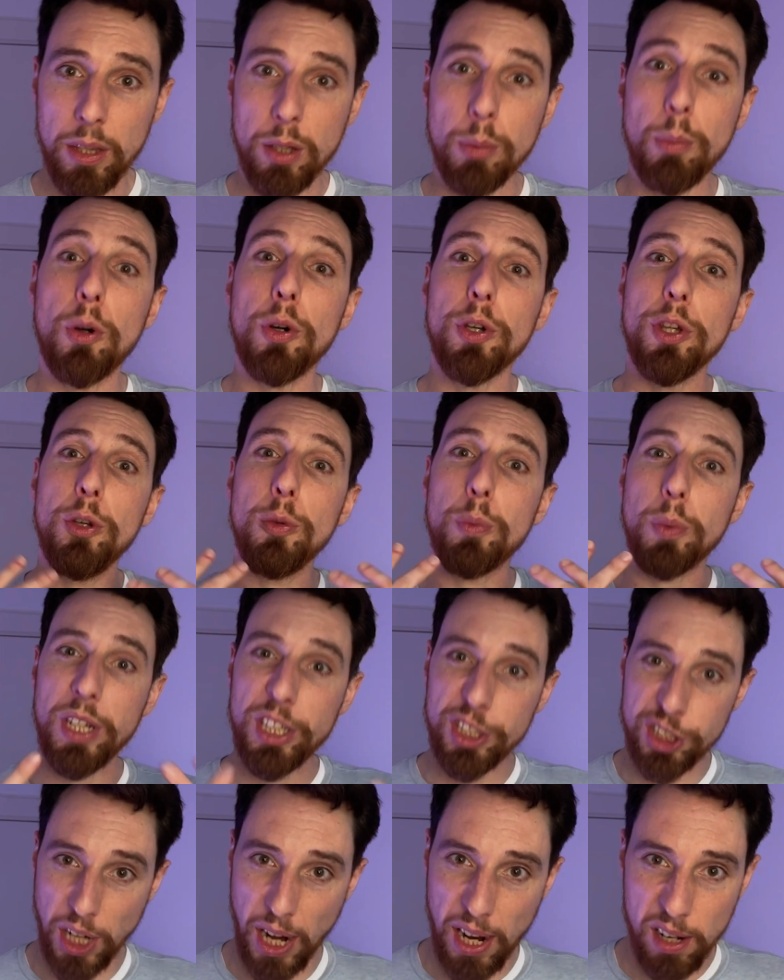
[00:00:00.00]
The more you
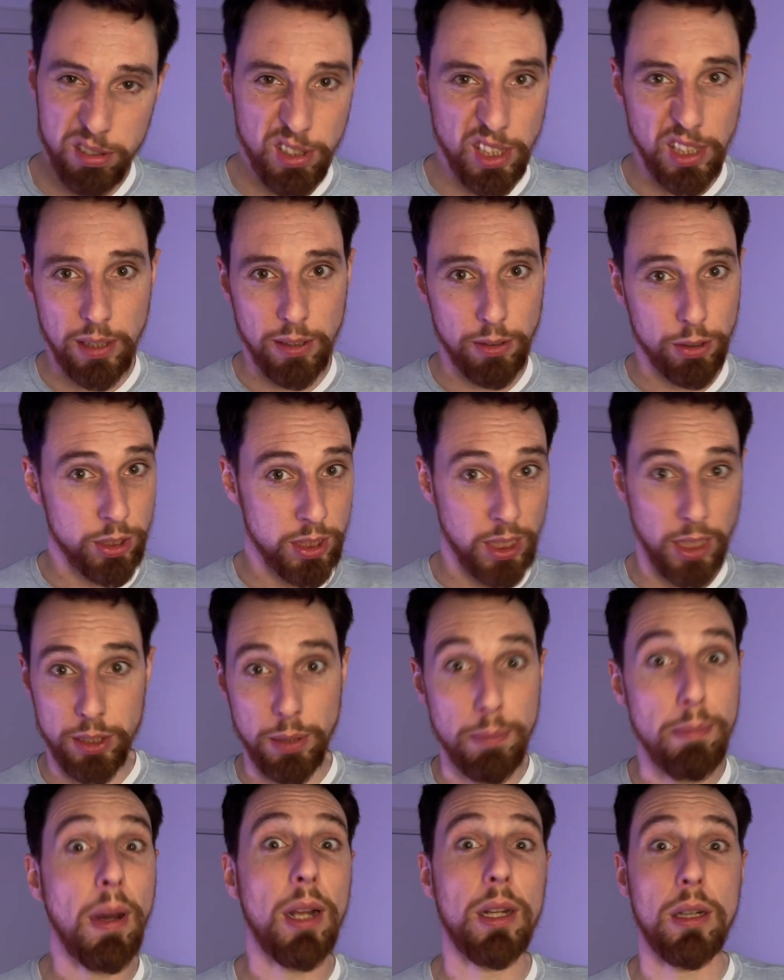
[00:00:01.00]
reach out in such a
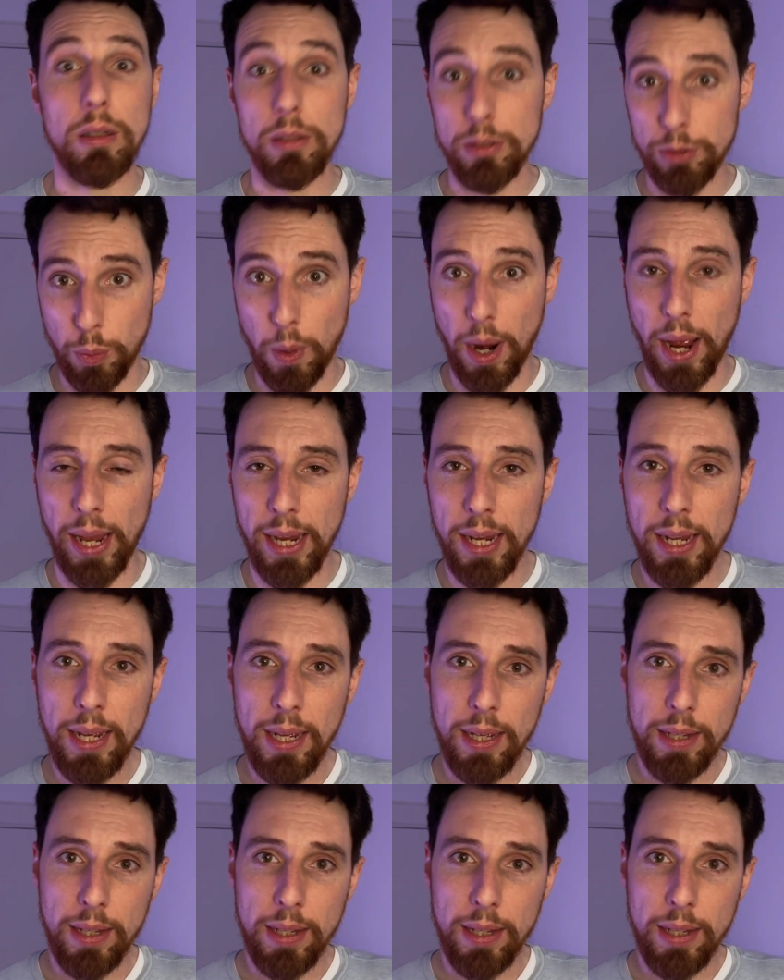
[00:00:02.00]
muddled way,